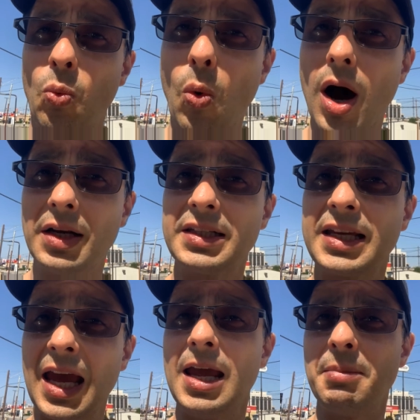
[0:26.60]
what
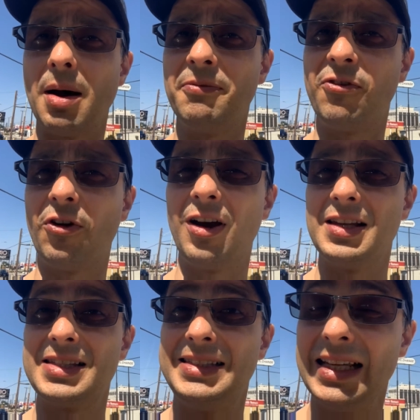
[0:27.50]
came up for us
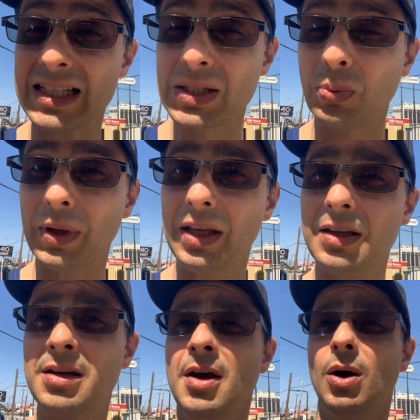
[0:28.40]
this week.
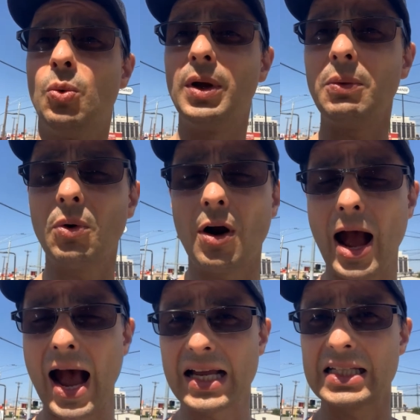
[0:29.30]
We were
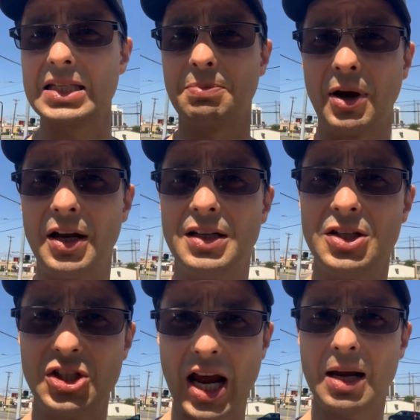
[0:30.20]
asked by the
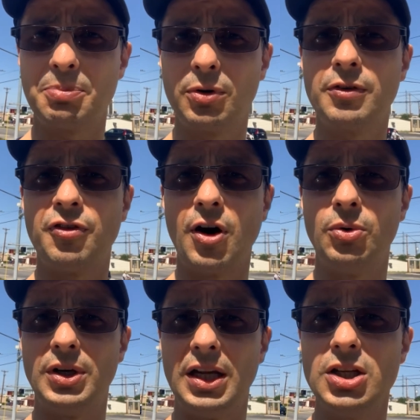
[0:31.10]
Jack Brook
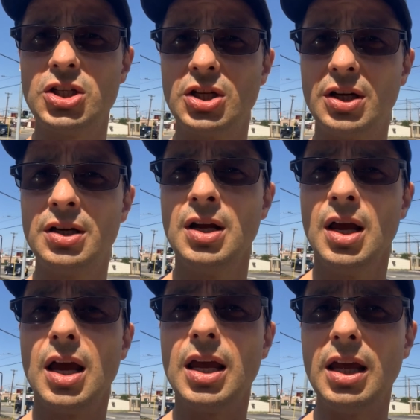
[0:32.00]
Foundation
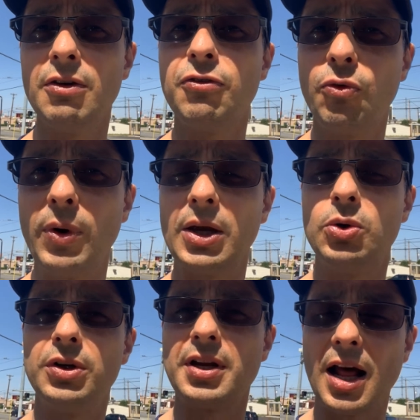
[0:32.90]
if we
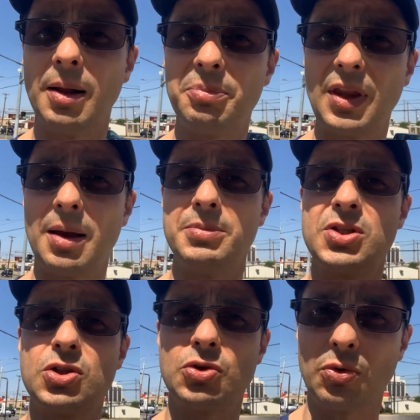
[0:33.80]
could help them
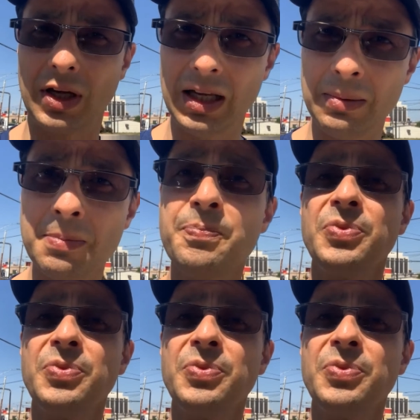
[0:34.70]
stream